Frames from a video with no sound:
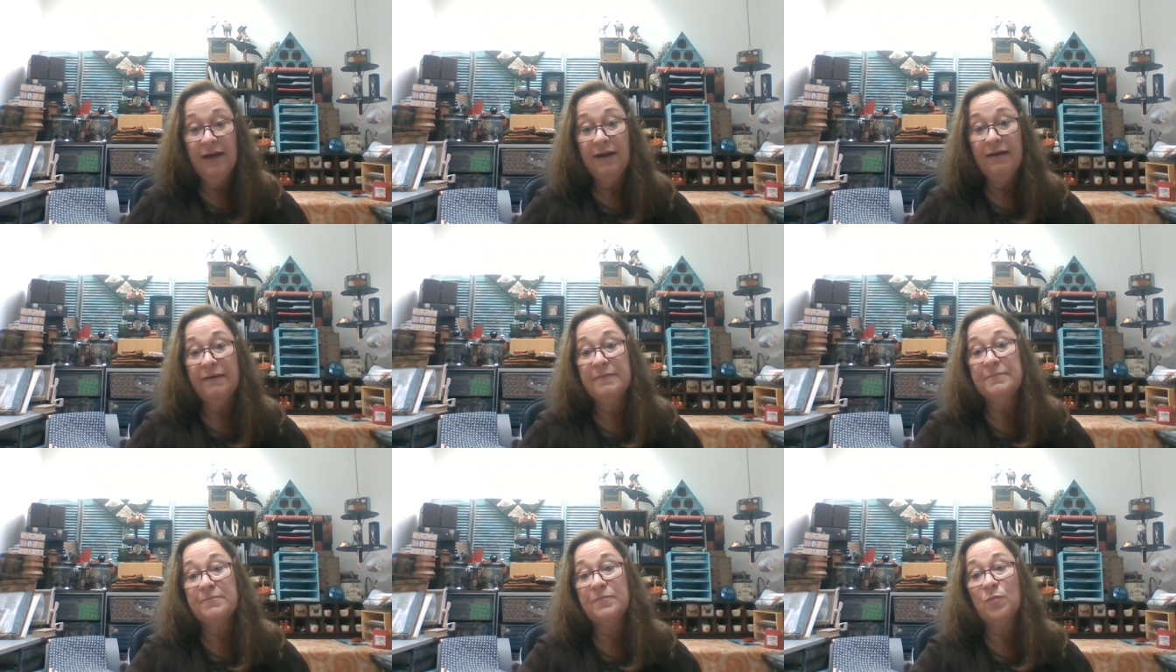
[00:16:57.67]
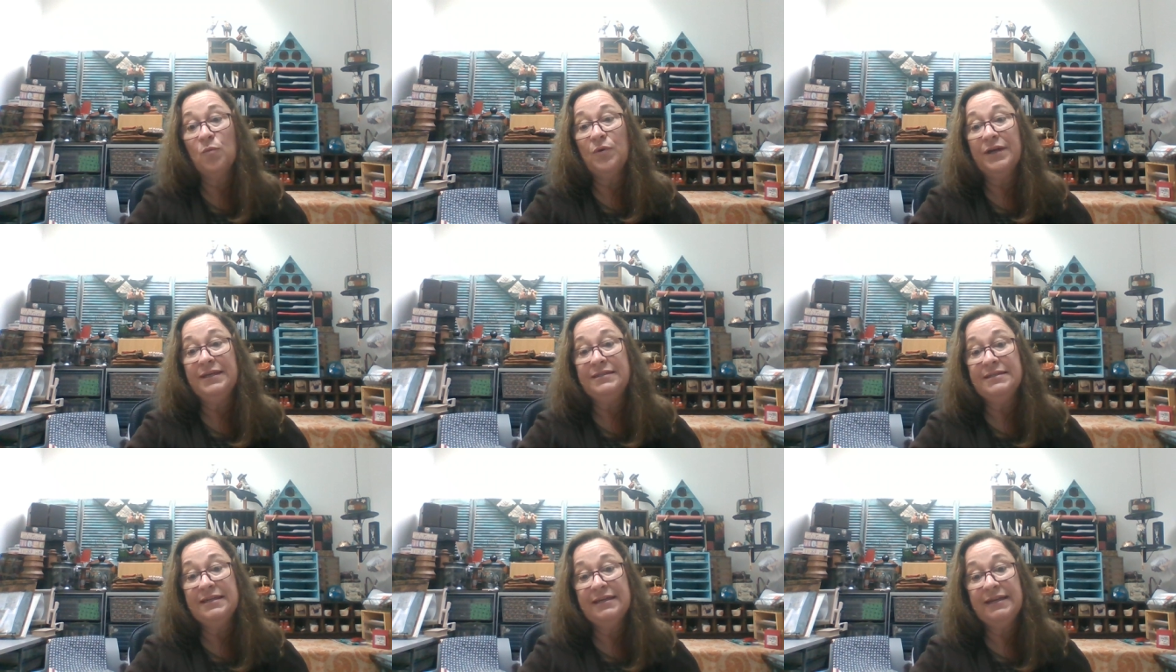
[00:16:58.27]
Um, we
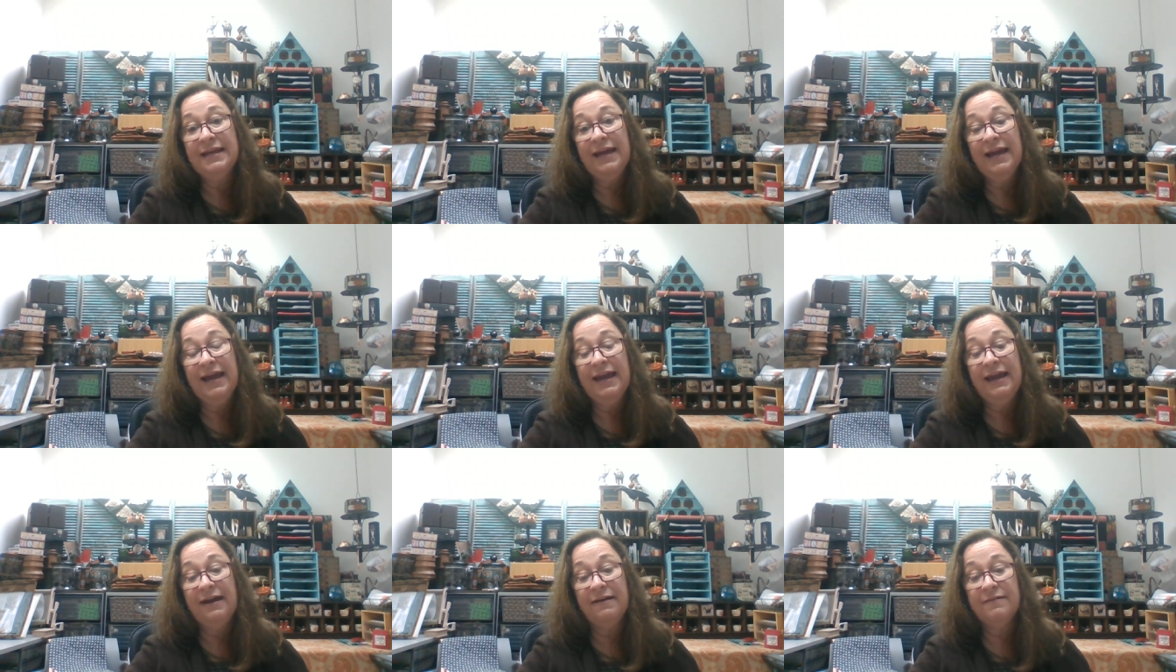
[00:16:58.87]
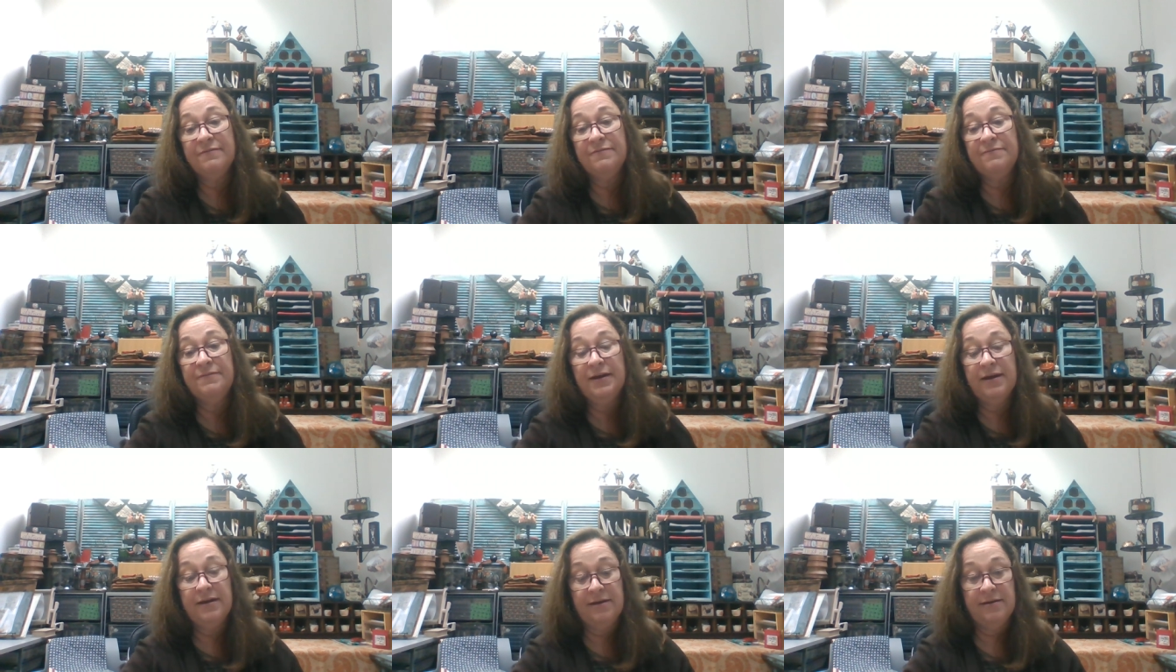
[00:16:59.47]
did have
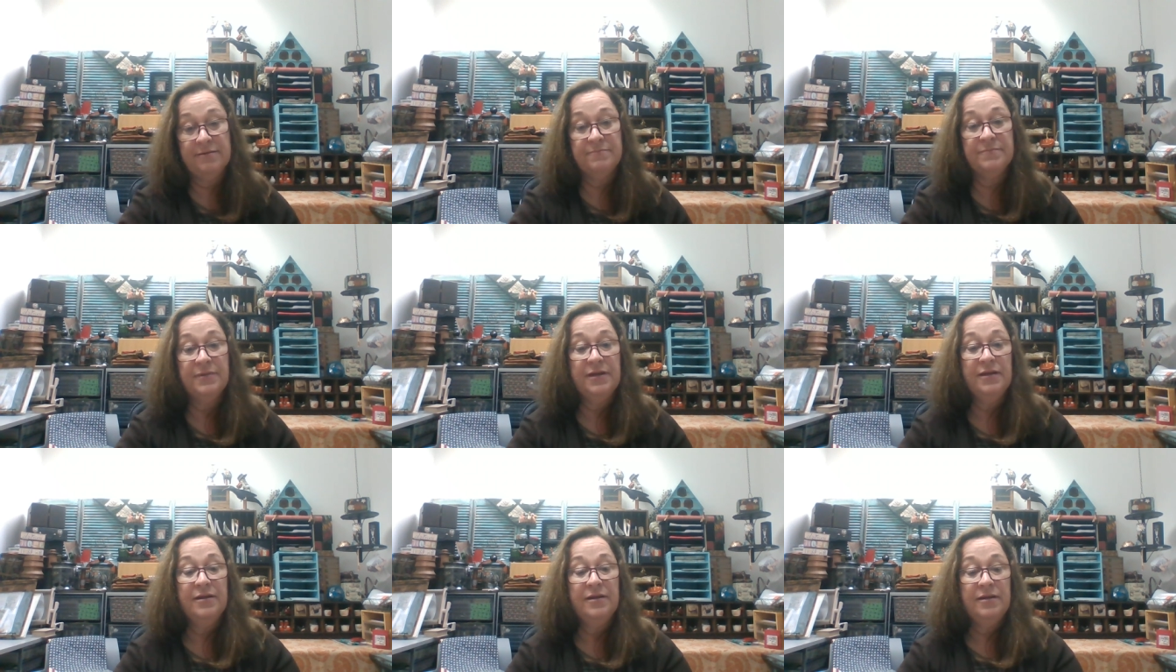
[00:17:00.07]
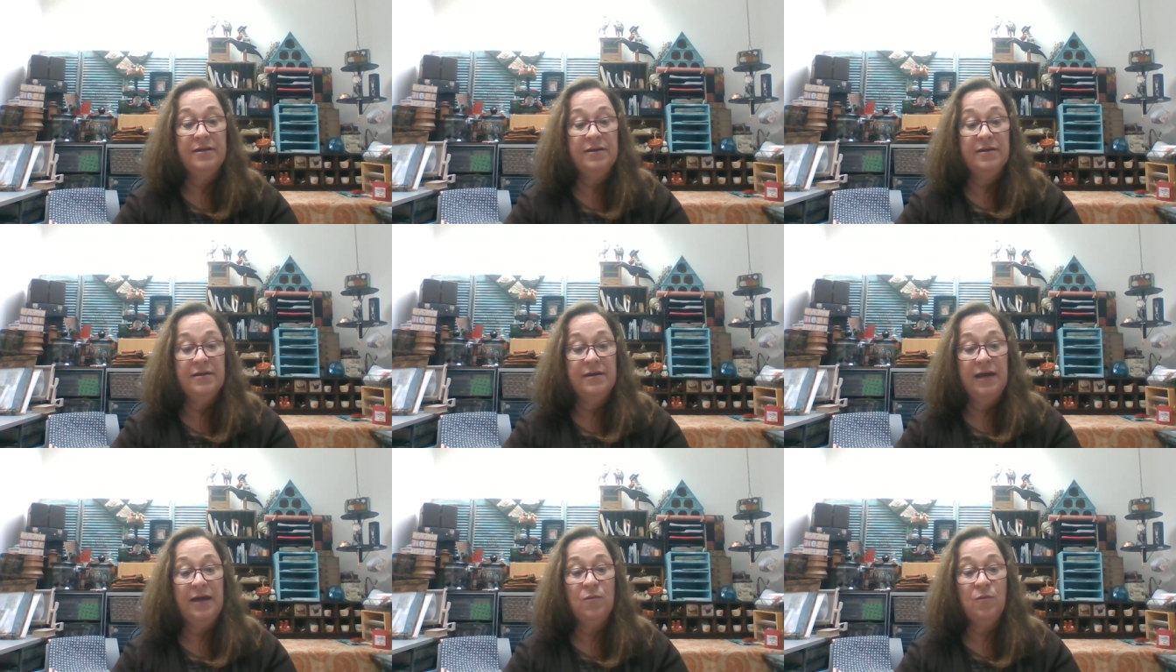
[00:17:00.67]
um,
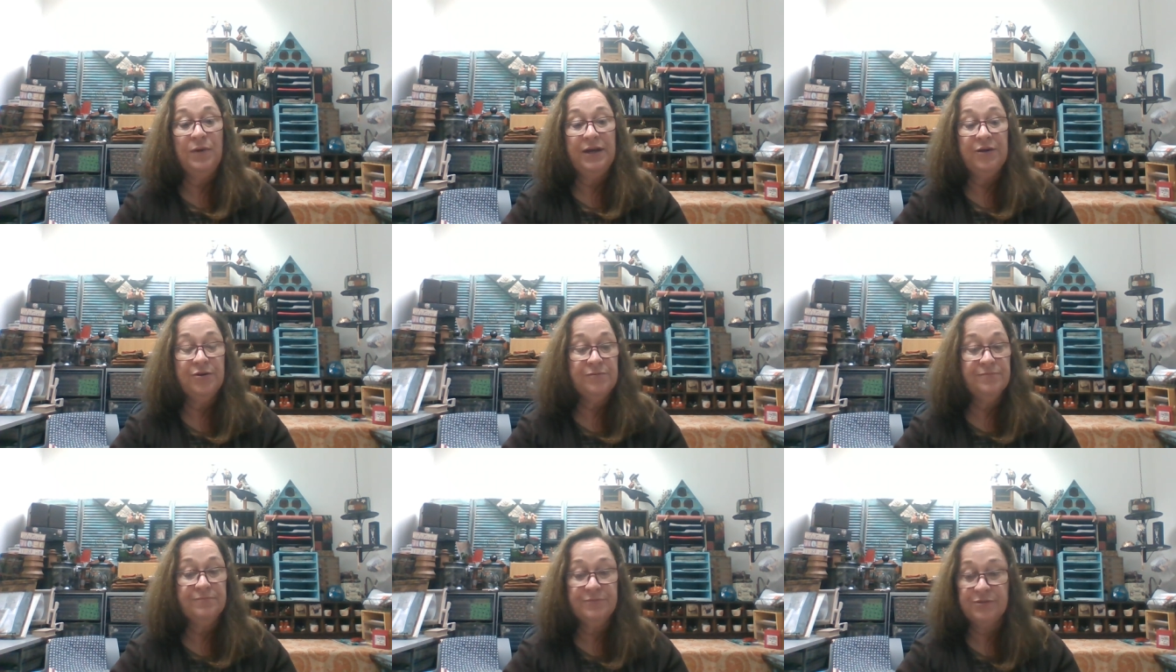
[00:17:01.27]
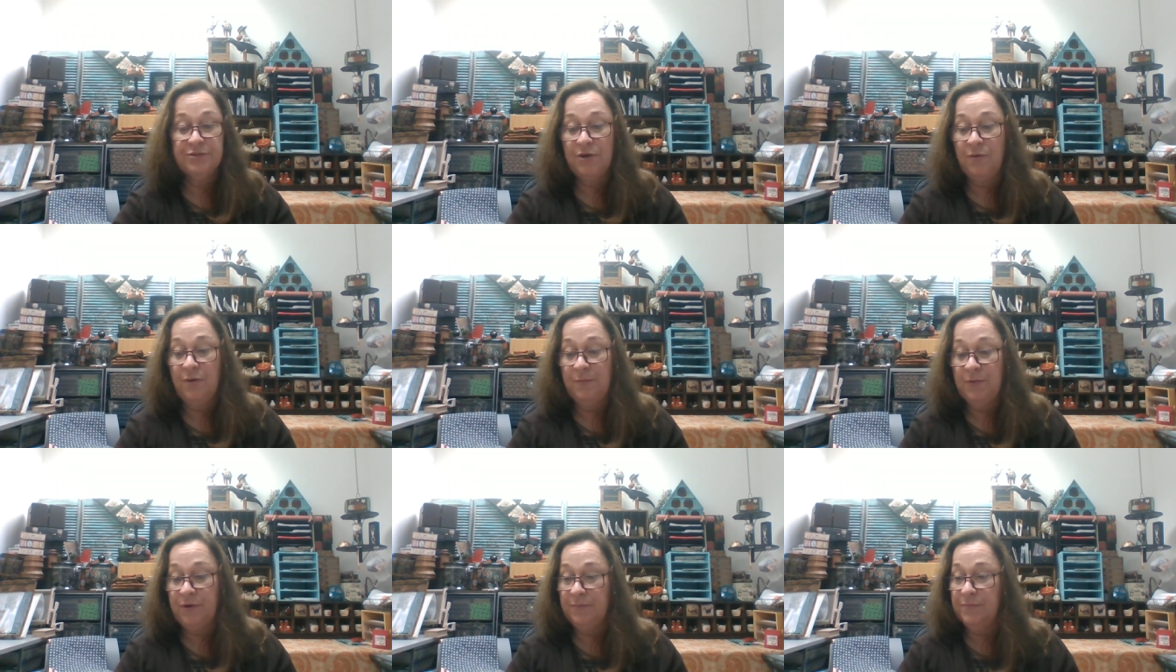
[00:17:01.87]
a winner, so
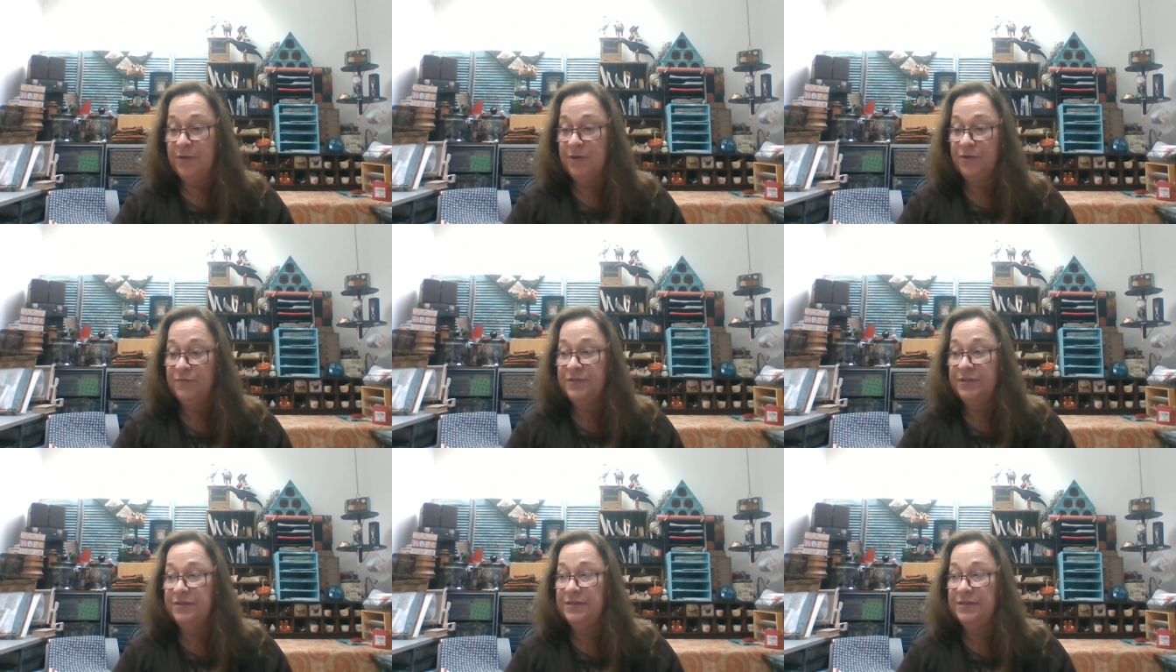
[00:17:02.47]
I'm going to move to